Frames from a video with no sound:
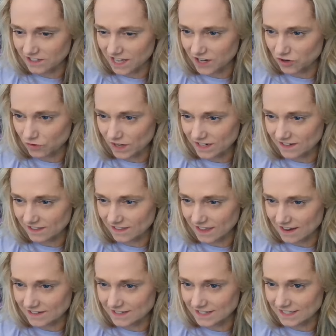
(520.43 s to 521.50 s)
clicked
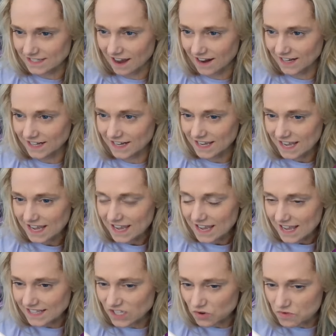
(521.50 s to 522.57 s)
that design.
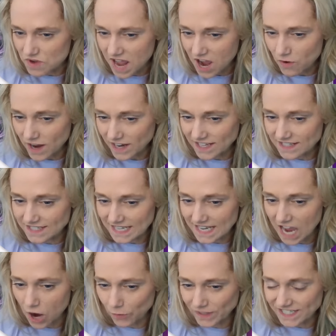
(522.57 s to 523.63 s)
And so now I can see
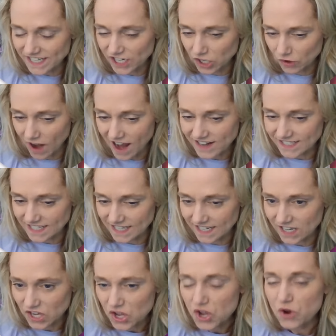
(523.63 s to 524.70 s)
how it's interacting,
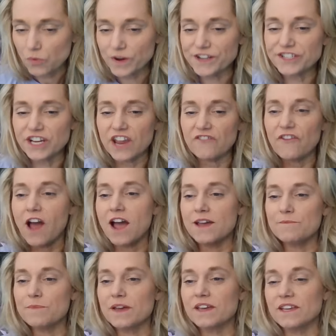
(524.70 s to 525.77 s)
which if
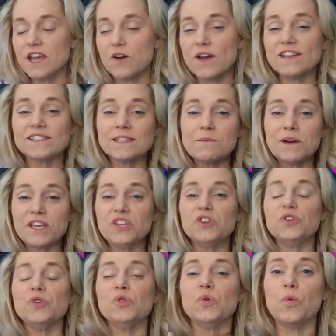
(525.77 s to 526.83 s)
I'm, as somebody
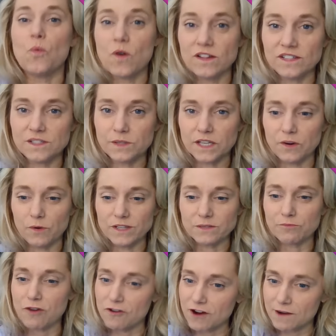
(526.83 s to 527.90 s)
who once was a
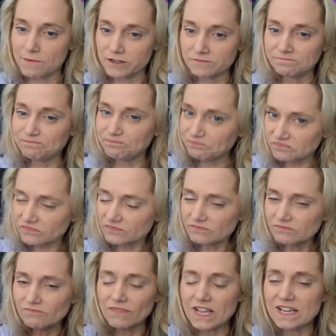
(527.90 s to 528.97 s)
programmer,
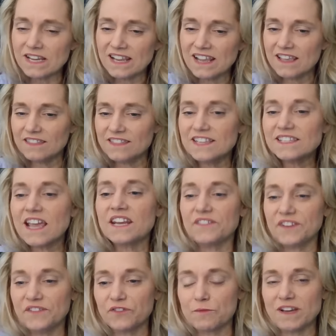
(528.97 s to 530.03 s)
this kind of
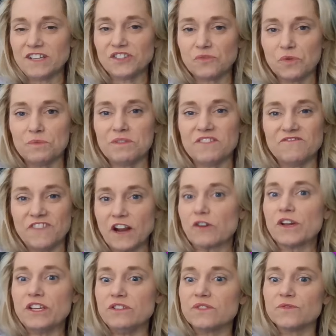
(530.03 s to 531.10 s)
information would be
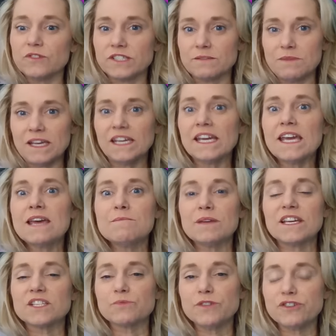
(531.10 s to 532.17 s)
very useful to me
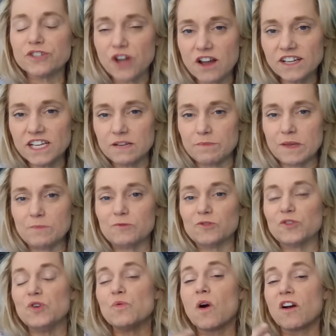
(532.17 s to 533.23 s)
because when you're talking to people
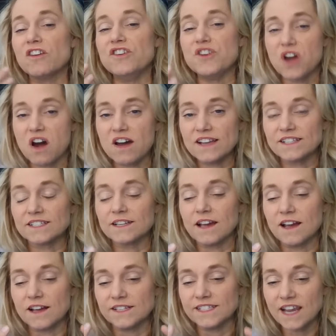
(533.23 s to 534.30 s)
who are not
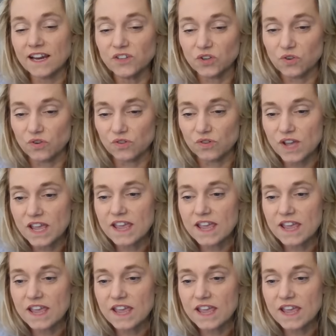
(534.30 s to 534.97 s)
technical,